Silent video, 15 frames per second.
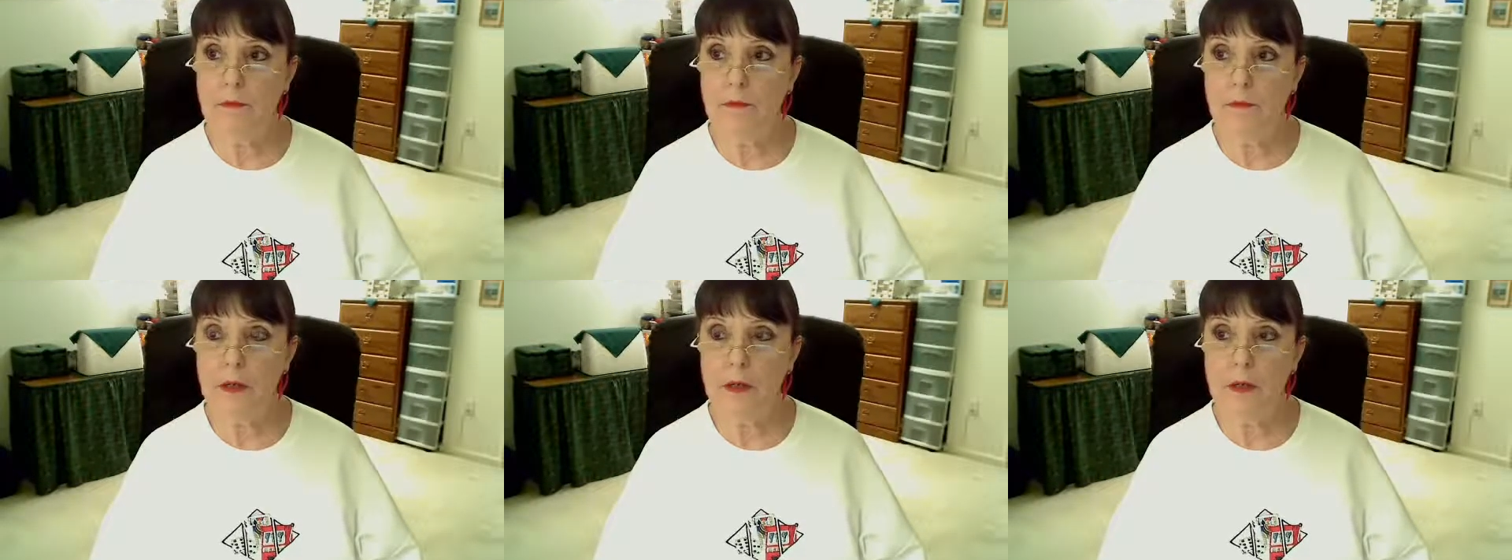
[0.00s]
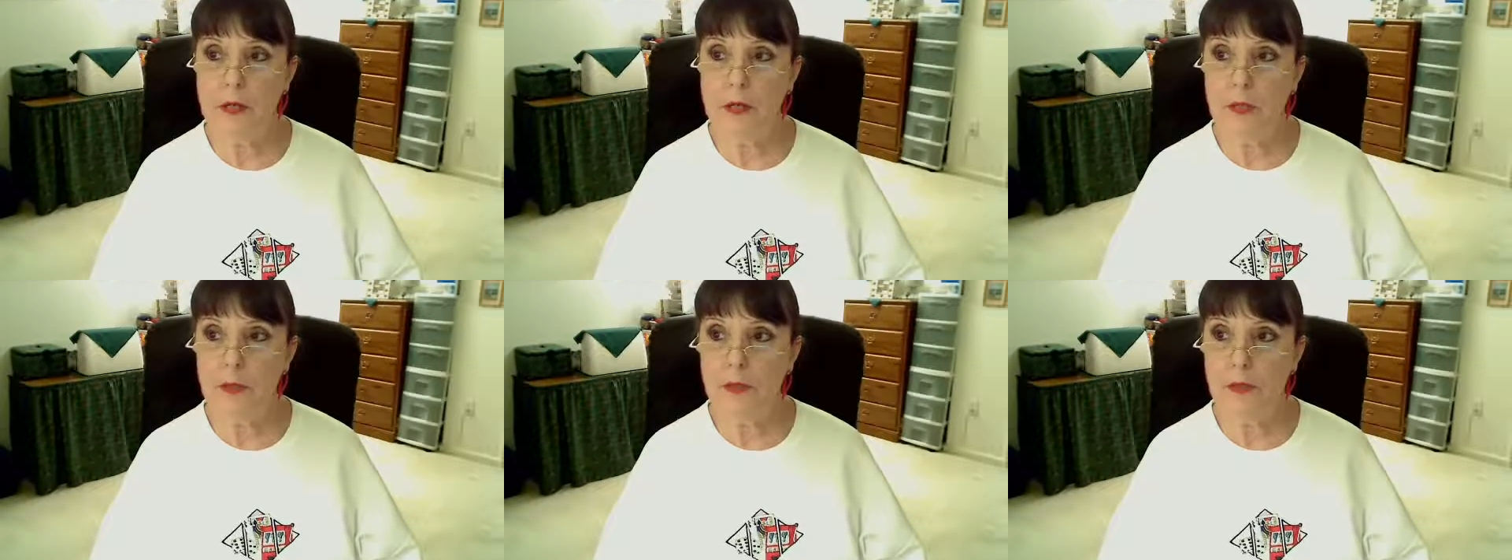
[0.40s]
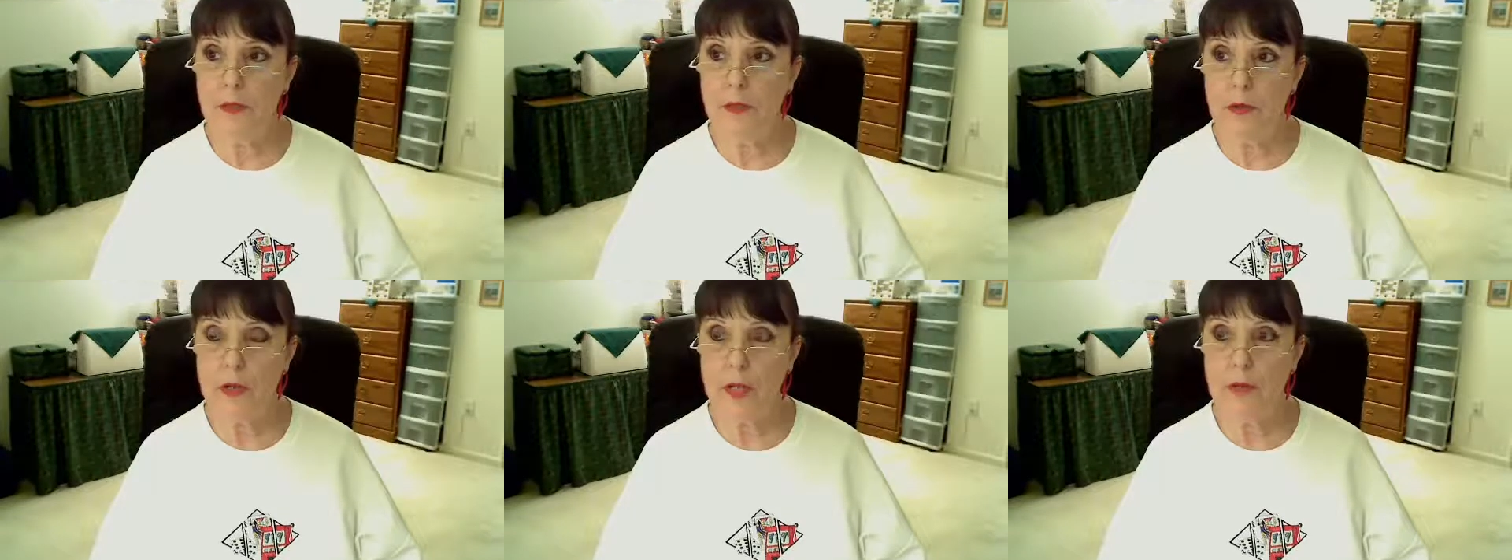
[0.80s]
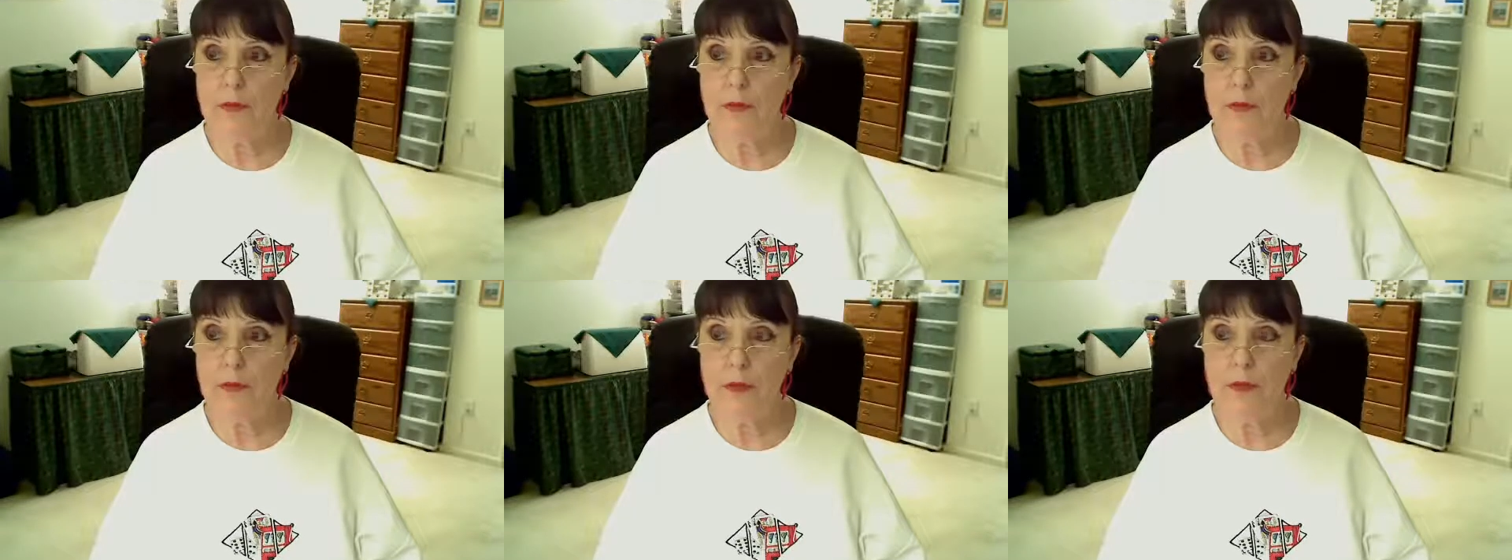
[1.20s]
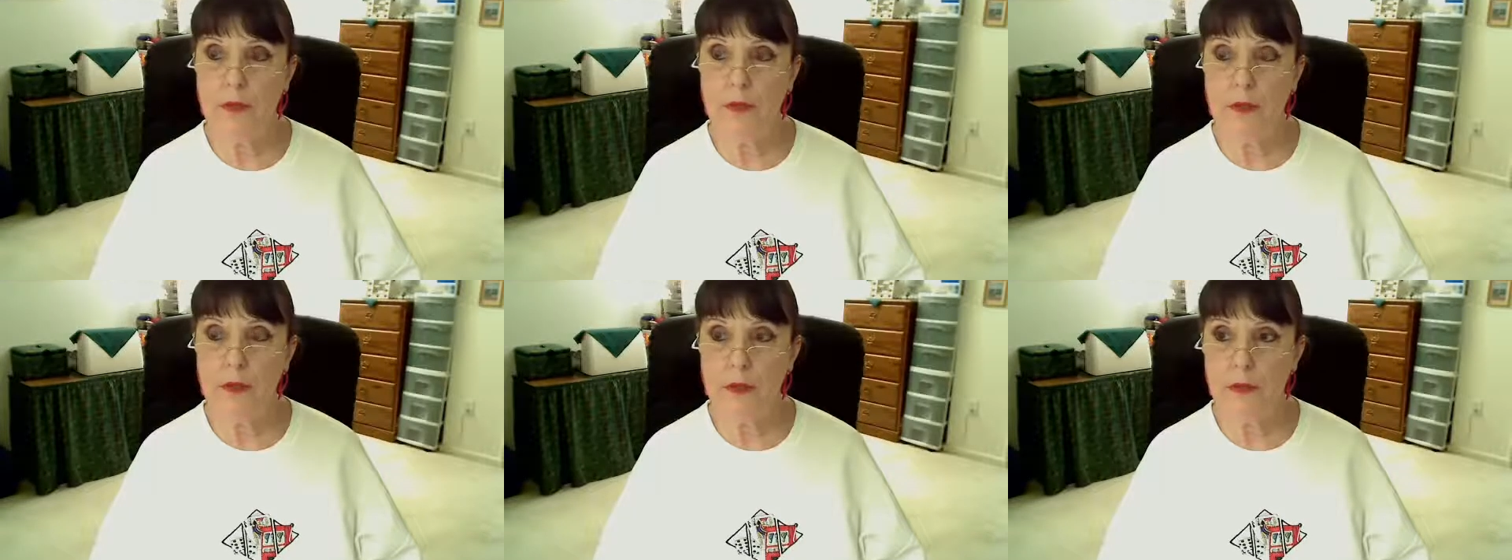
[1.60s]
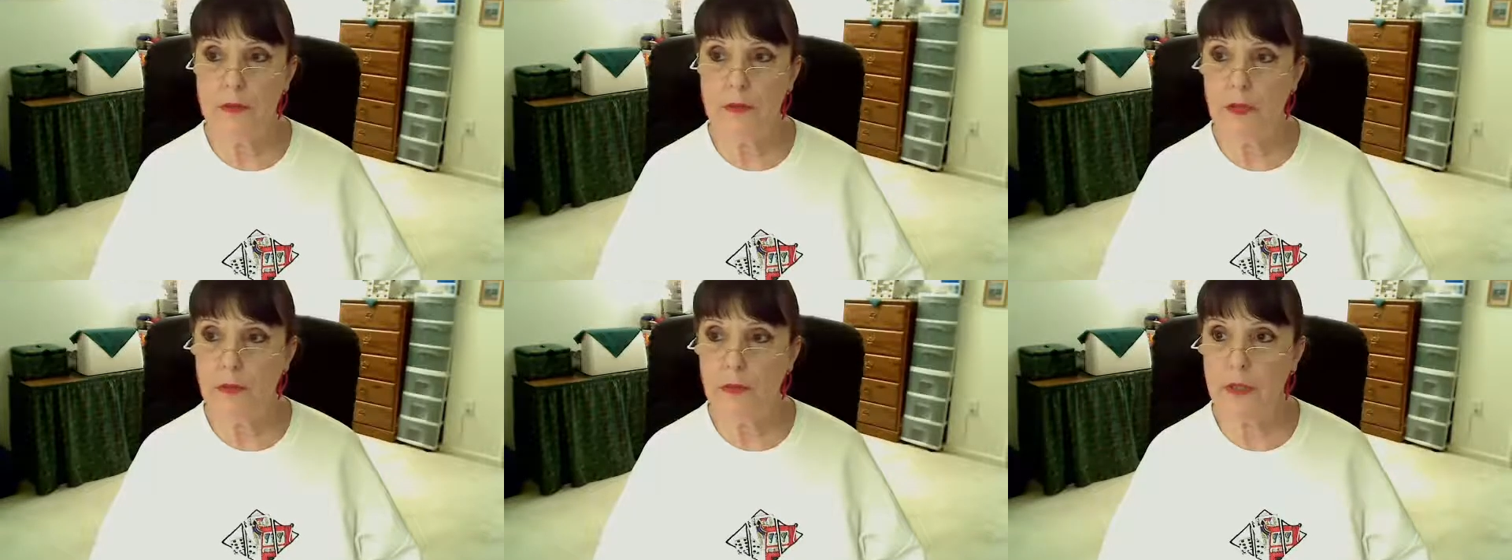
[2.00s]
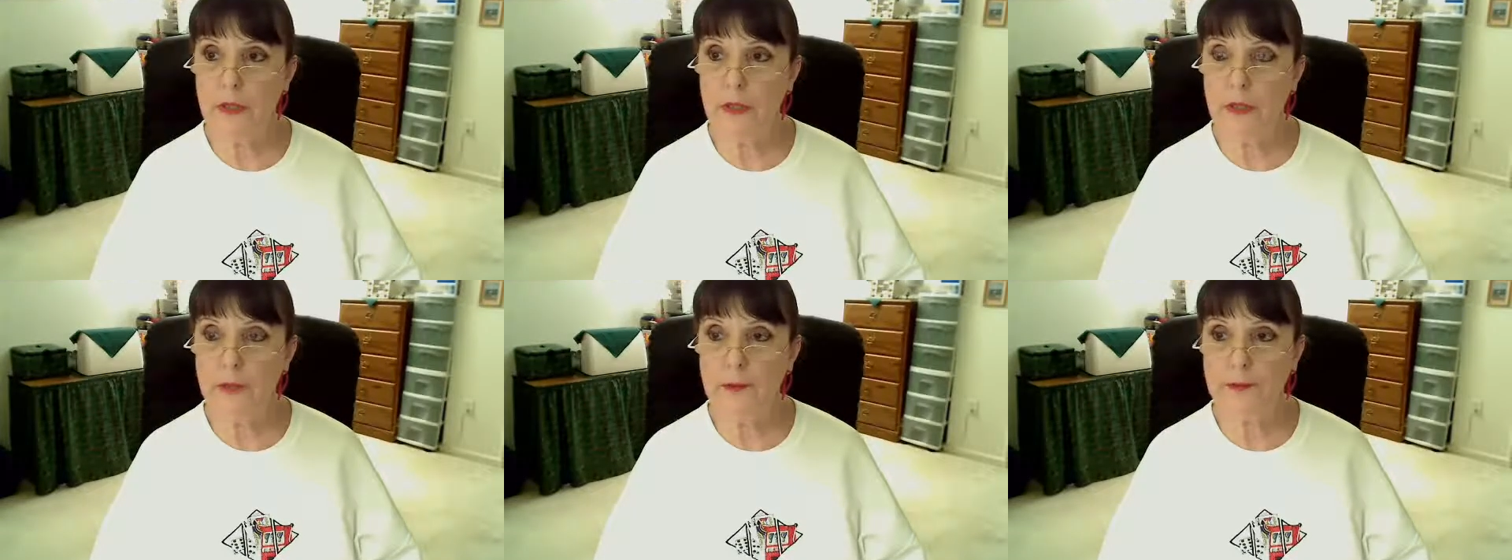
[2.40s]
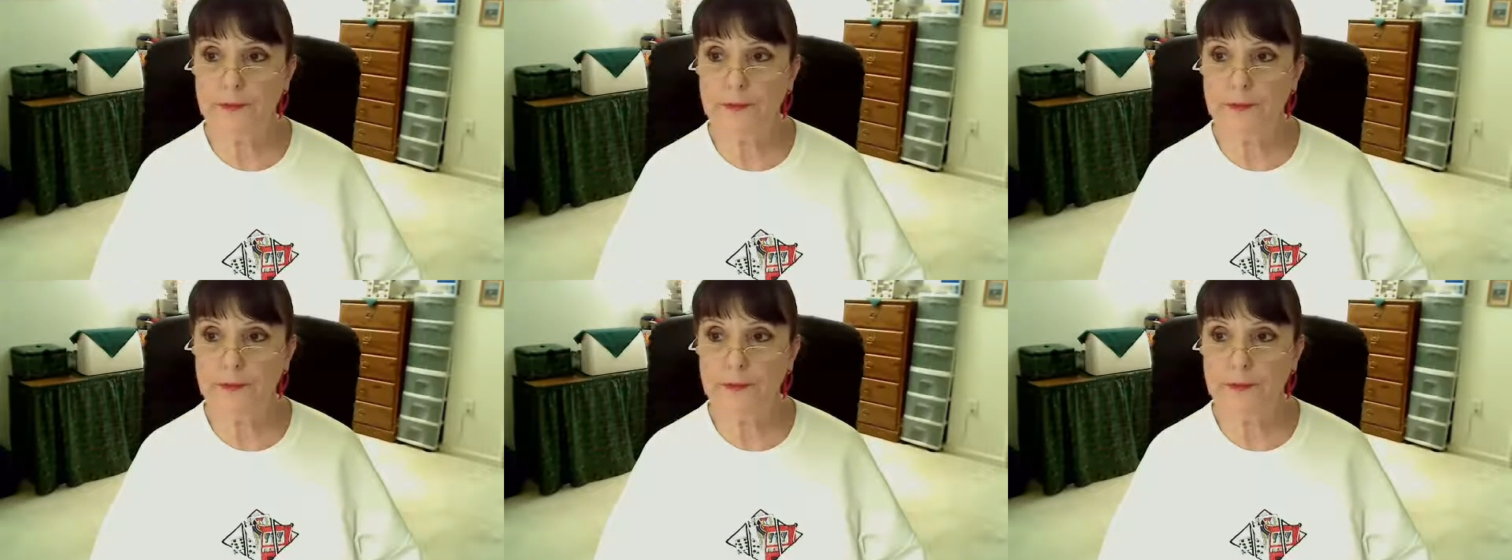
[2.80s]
feel it was a tribe from a very long time ago